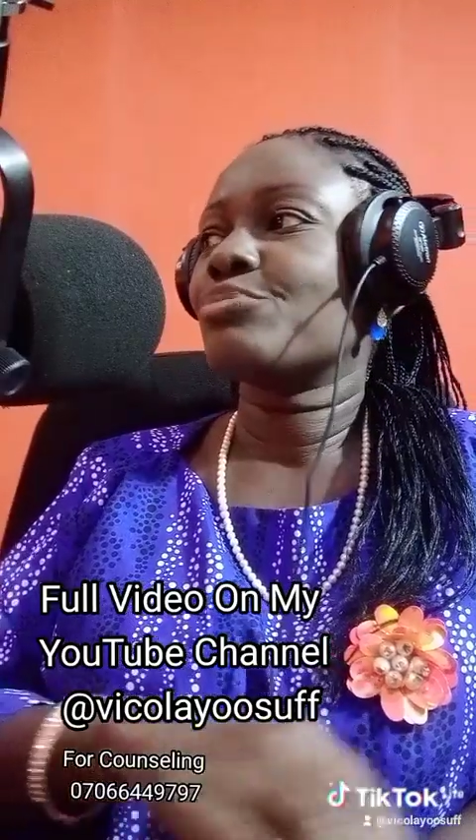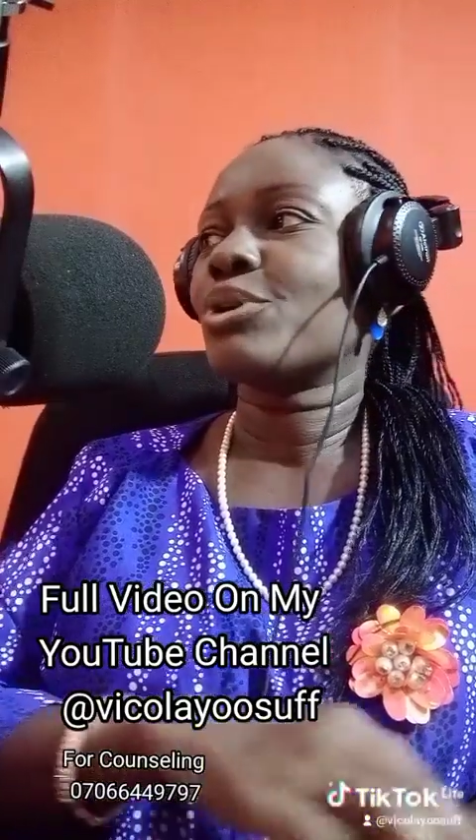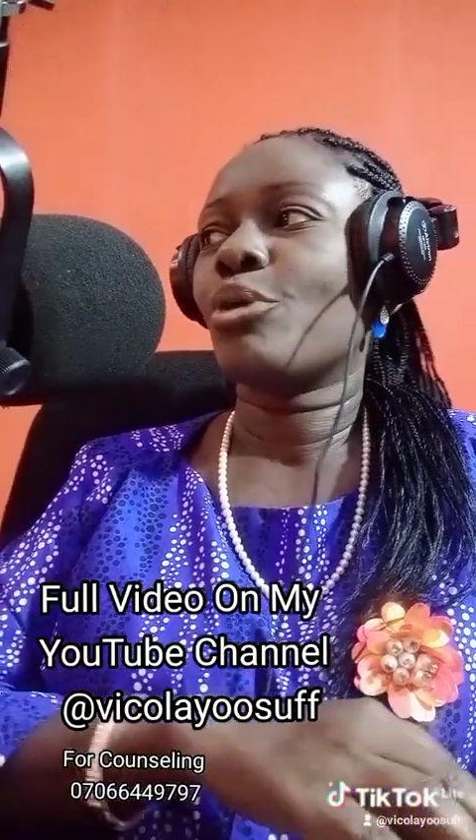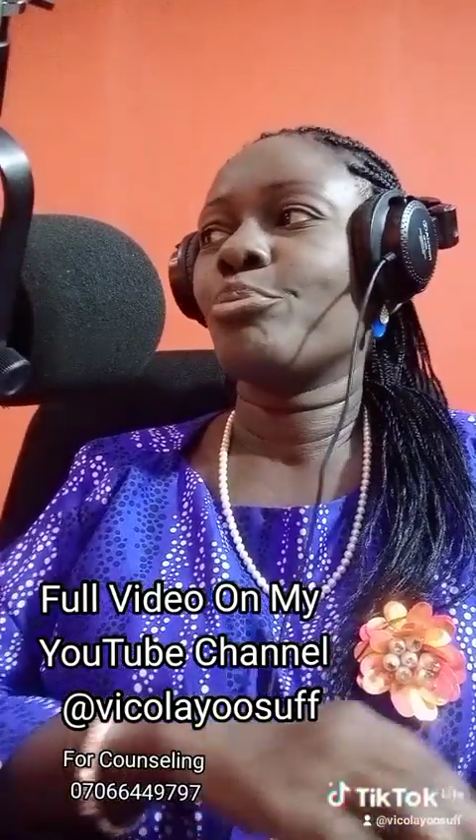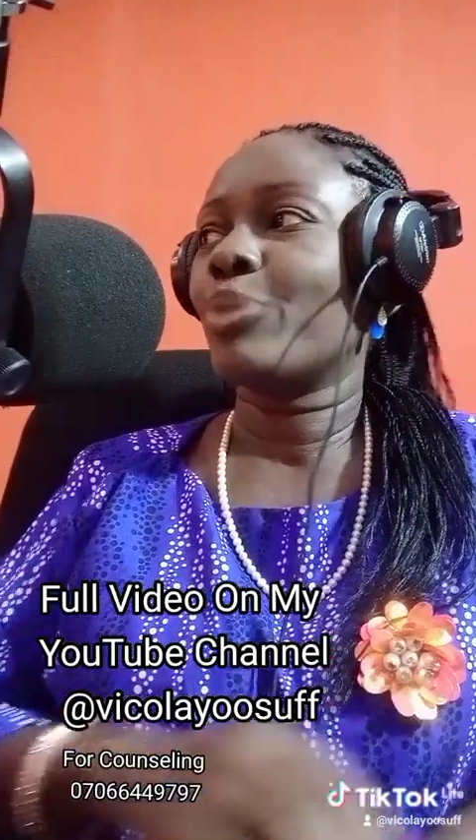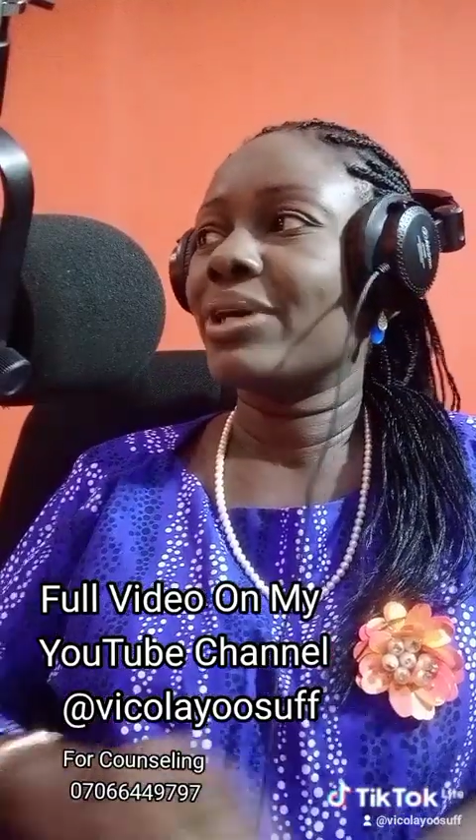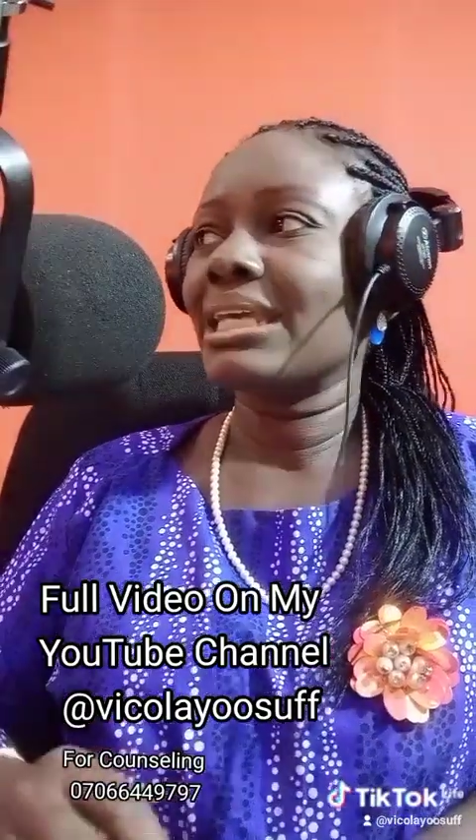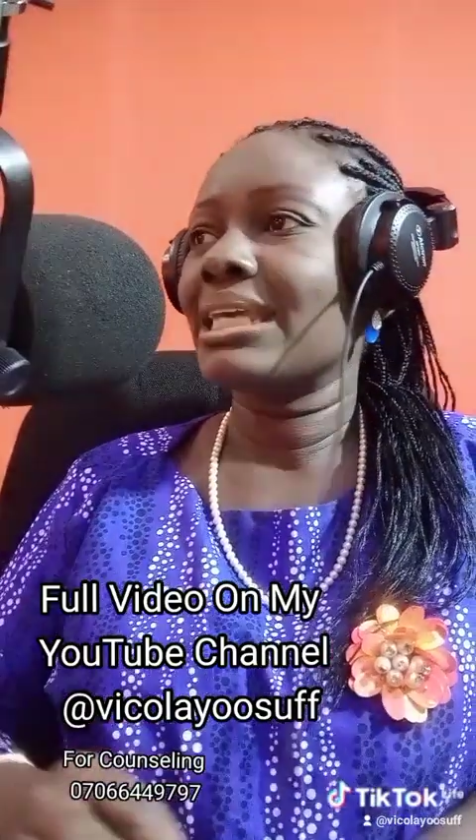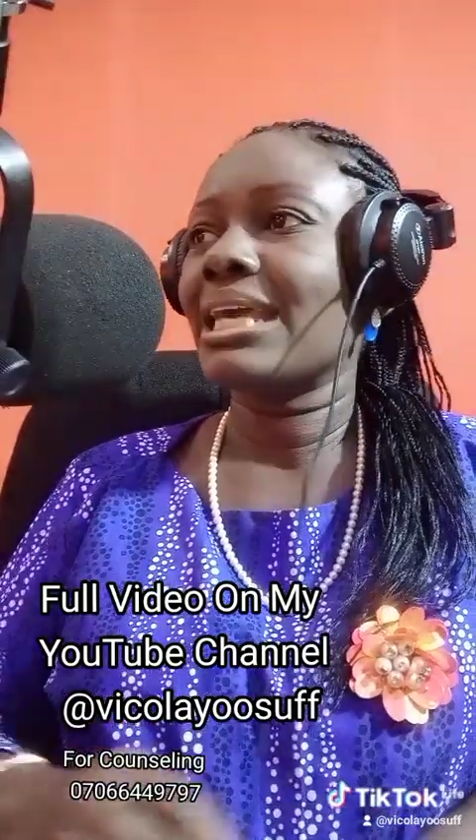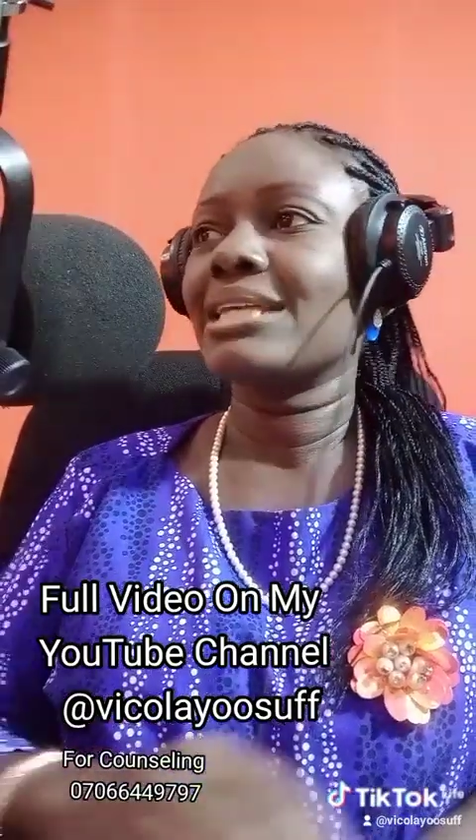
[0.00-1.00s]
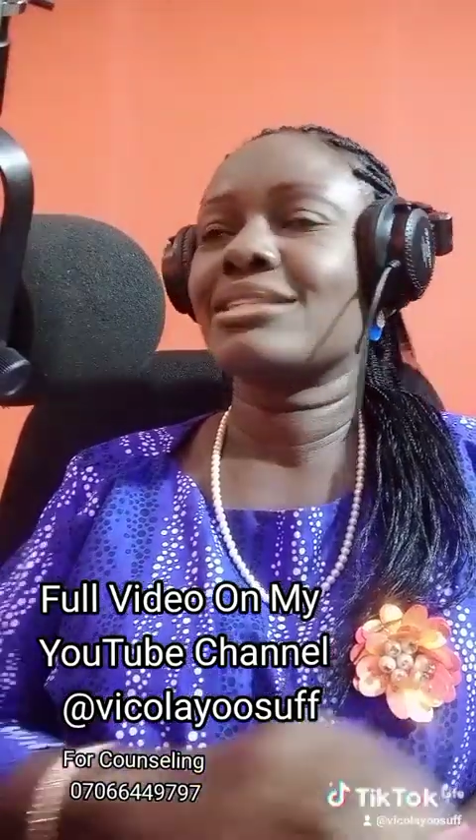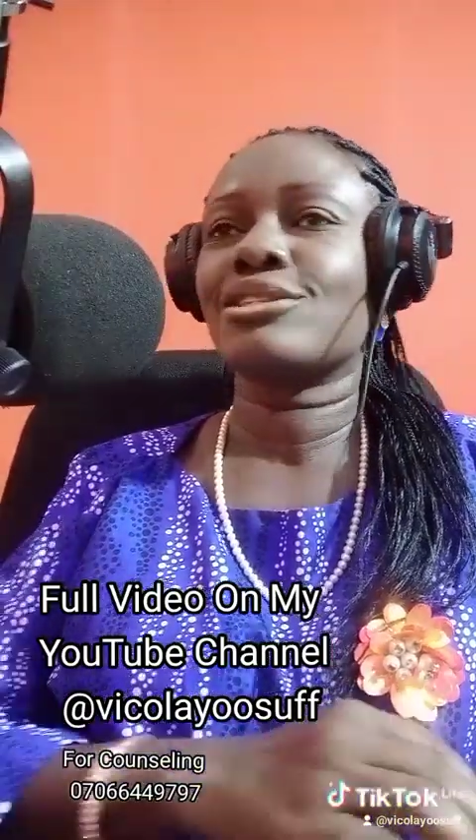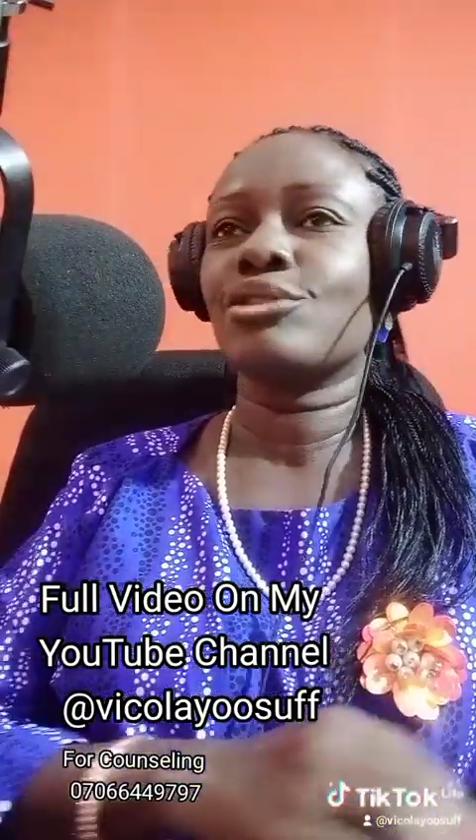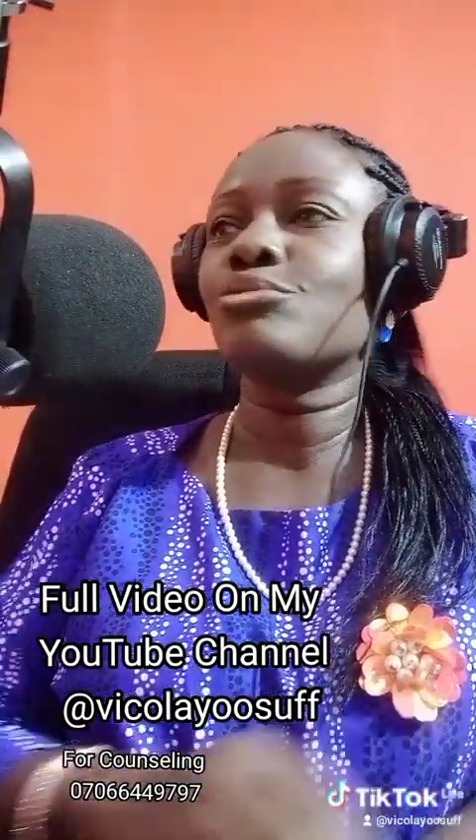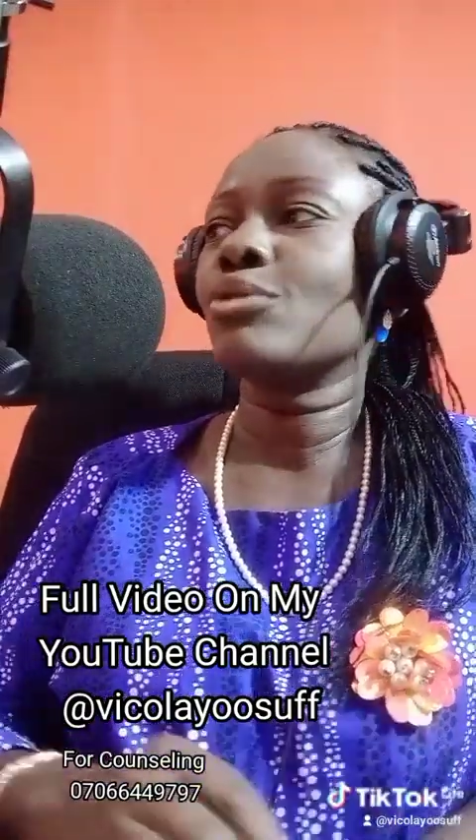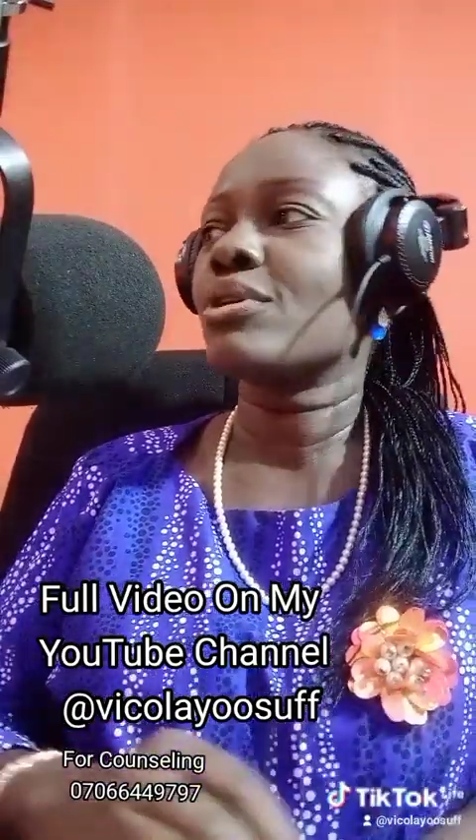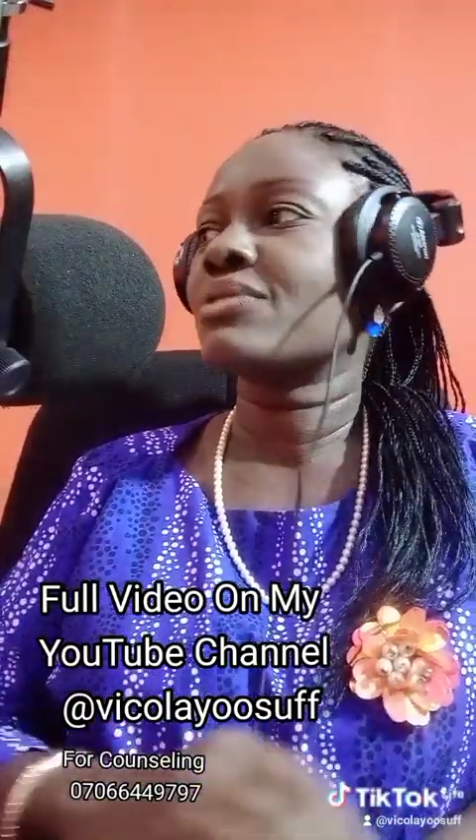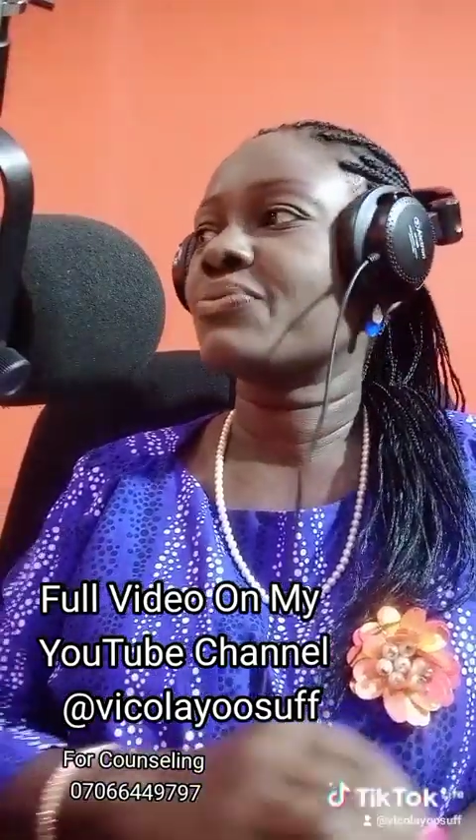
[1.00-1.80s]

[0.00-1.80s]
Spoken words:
become born again, serious,